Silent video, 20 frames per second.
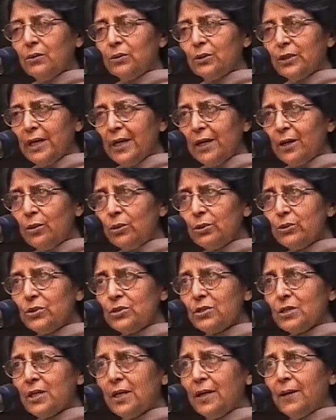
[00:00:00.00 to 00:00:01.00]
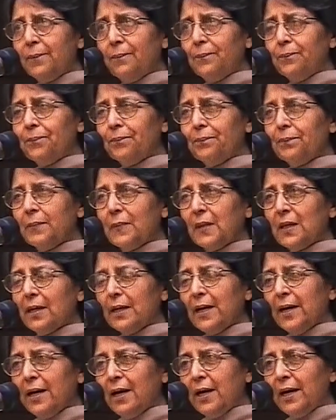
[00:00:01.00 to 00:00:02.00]
Othello's,
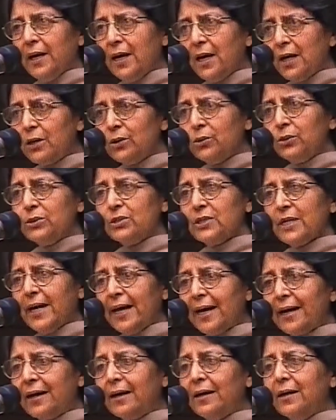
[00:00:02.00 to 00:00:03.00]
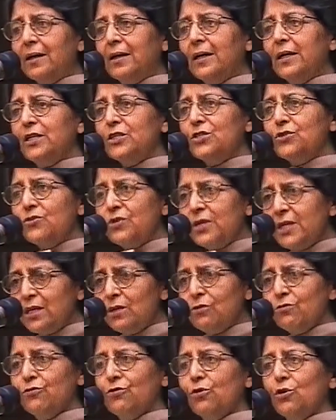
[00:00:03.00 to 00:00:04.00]
Iago's anger is
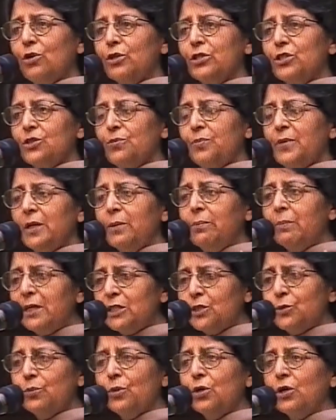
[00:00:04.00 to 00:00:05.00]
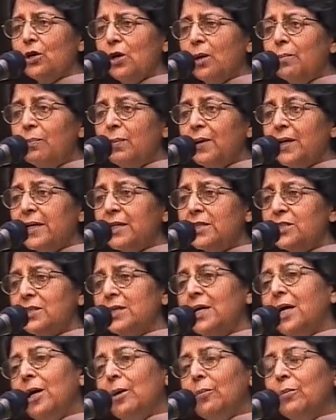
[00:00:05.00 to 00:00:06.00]
reinforced, made much more complex,
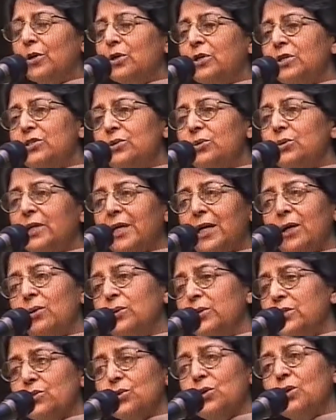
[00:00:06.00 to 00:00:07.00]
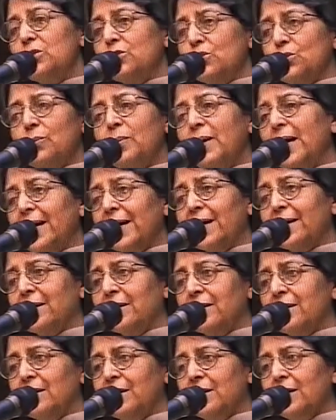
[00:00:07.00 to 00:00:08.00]
because Othello is also black.
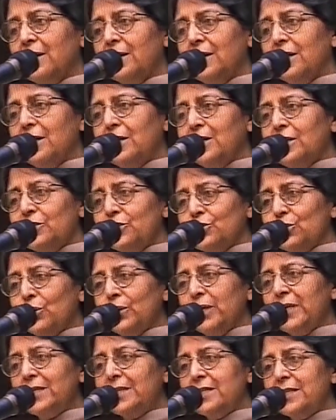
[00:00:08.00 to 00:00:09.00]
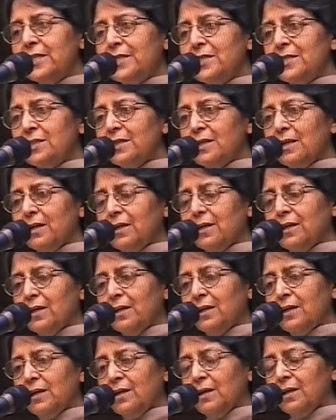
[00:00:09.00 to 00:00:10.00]
So it is
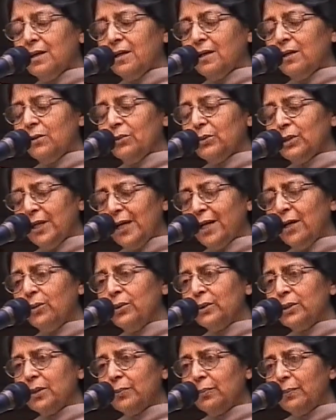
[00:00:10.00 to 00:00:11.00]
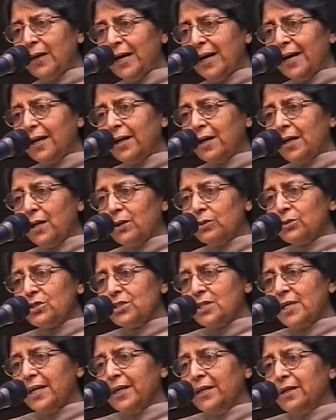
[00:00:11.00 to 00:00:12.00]
Othello, the black
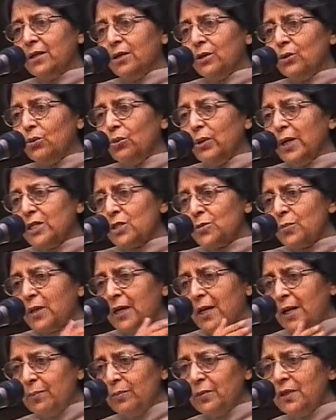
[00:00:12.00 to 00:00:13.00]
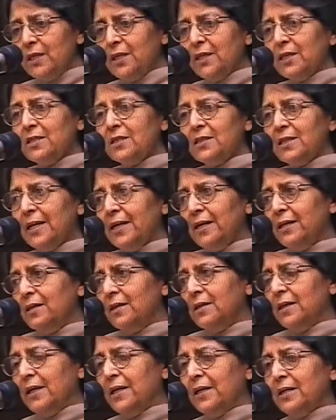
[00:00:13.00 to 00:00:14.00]
outsider who has become the
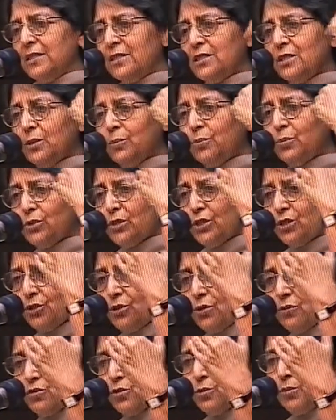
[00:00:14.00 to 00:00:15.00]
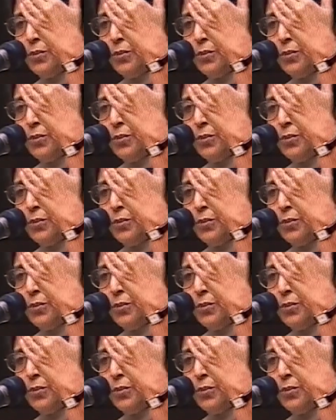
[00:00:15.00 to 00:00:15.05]
insider and is in a position of